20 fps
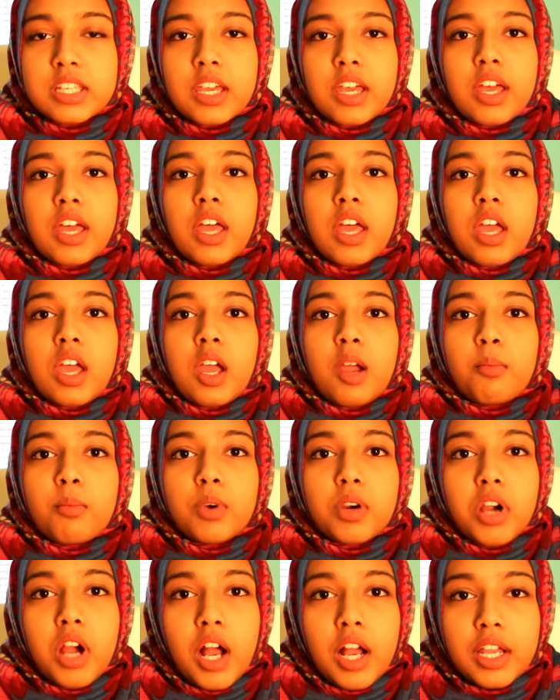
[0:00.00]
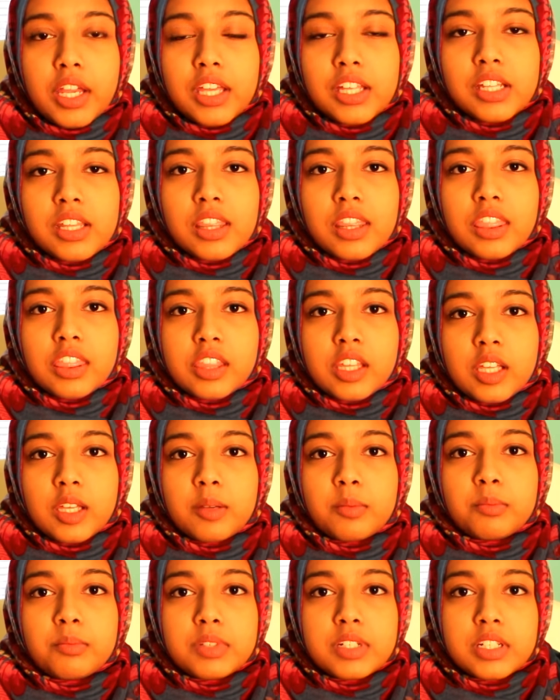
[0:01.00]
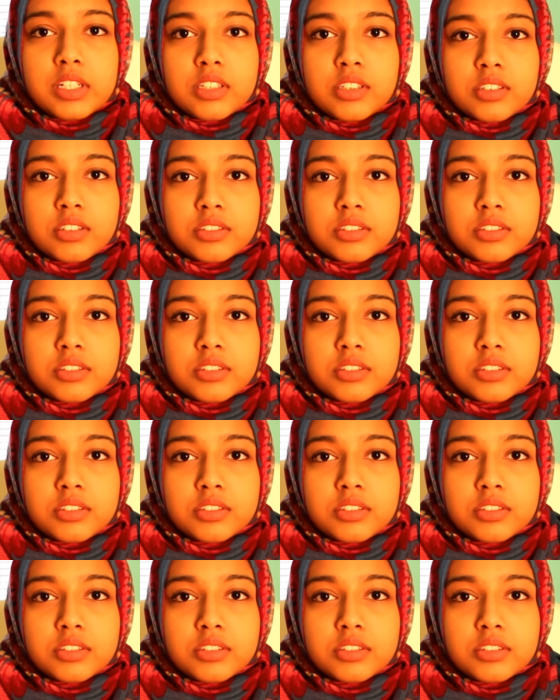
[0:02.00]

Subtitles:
that Moroccan themed